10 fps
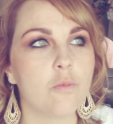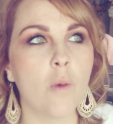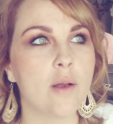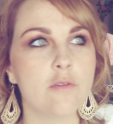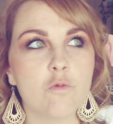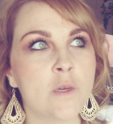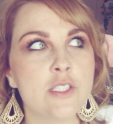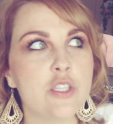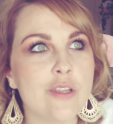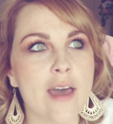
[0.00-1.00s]
When
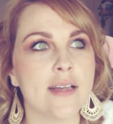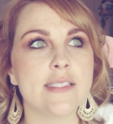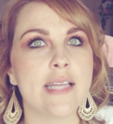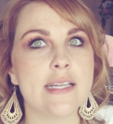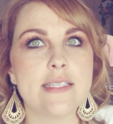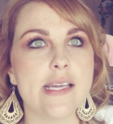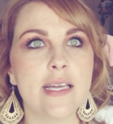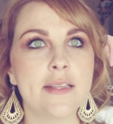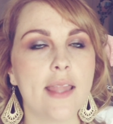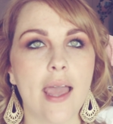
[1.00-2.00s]
was
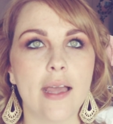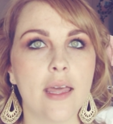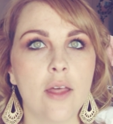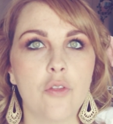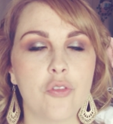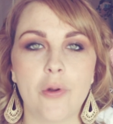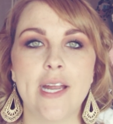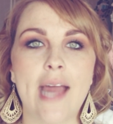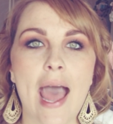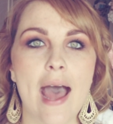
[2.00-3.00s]
2018, like
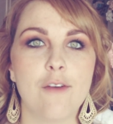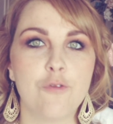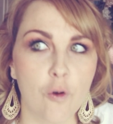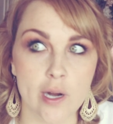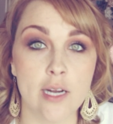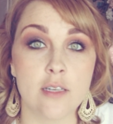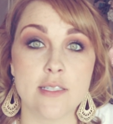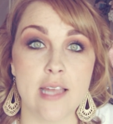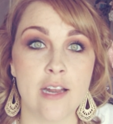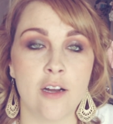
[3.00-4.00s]
3.5, 4
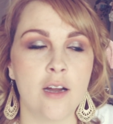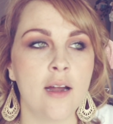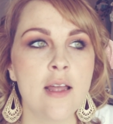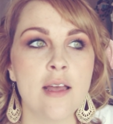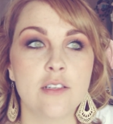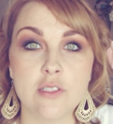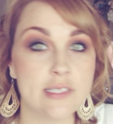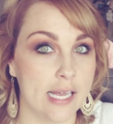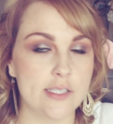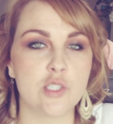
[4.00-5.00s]
years later,
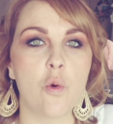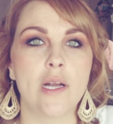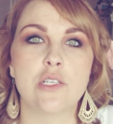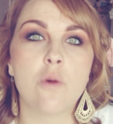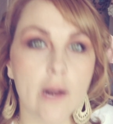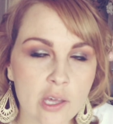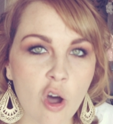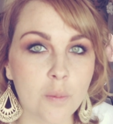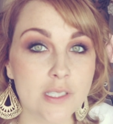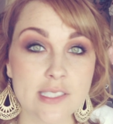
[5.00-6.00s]
since 2020,
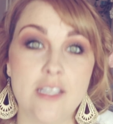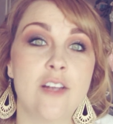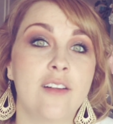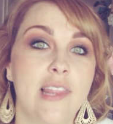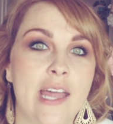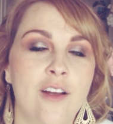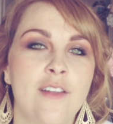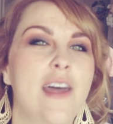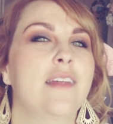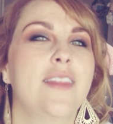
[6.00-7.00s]
almost a year later,
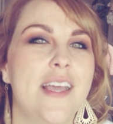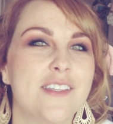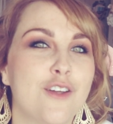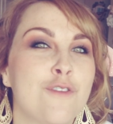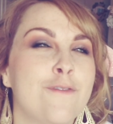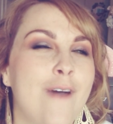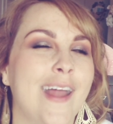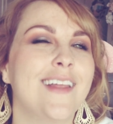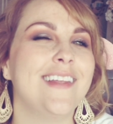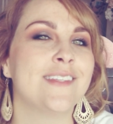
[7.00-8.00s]
that things are
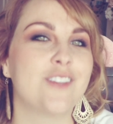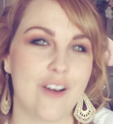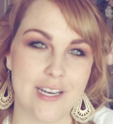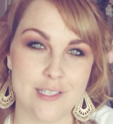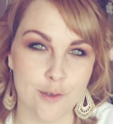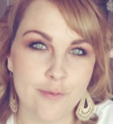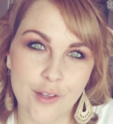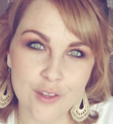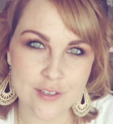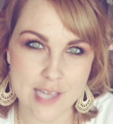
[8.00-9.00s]
finally starting to
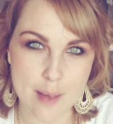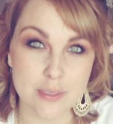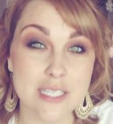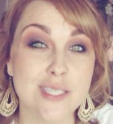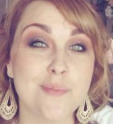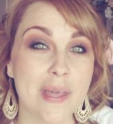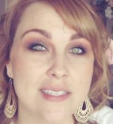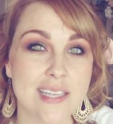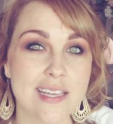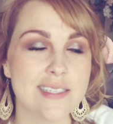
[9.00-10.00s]
fill those empty
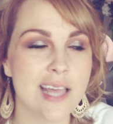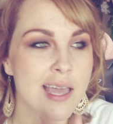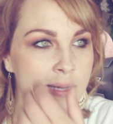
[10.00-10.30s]
spaces.